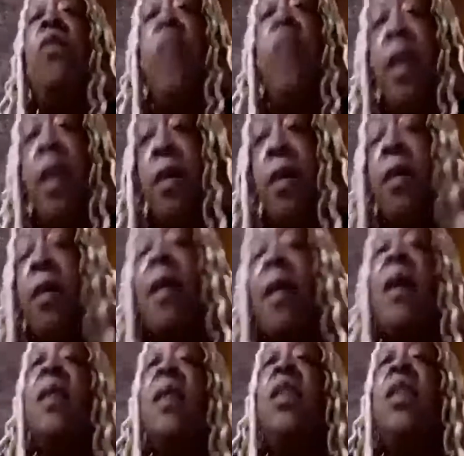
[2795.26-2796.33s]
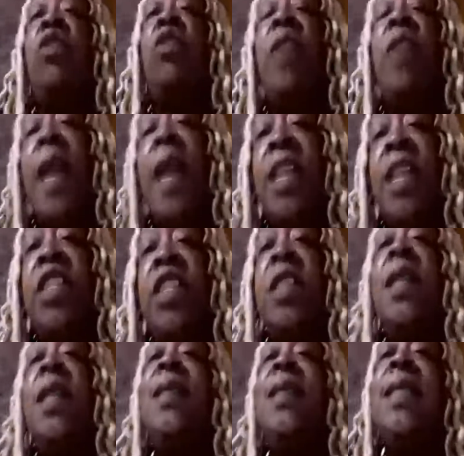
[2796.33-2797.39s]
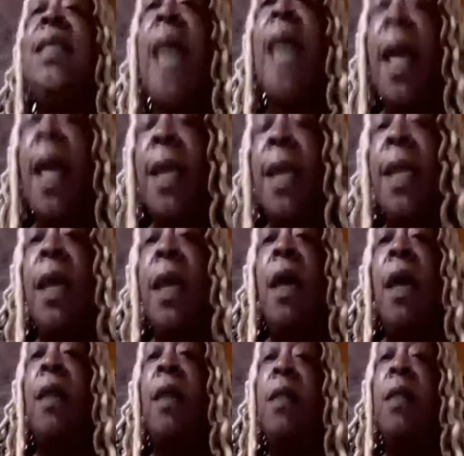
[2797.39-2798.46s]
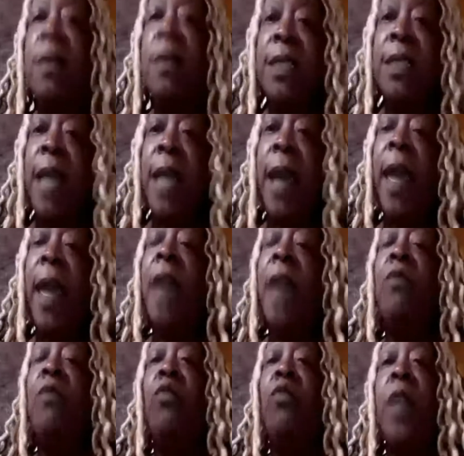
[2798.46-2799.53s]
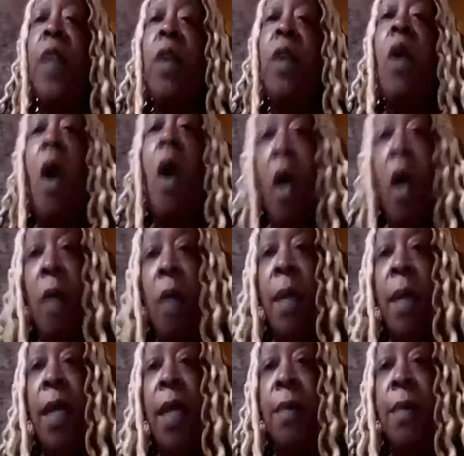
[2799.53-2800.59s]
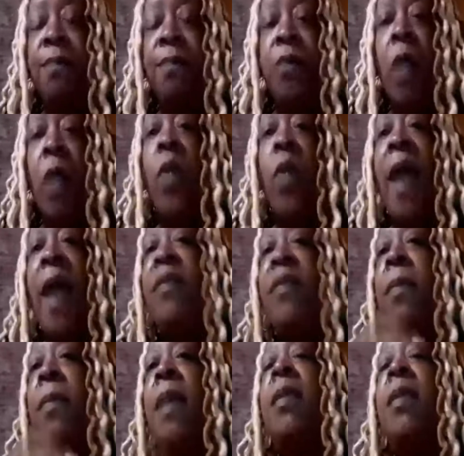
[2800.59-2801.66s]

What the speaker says: real creation and talent looks like in real harmony. We have to be able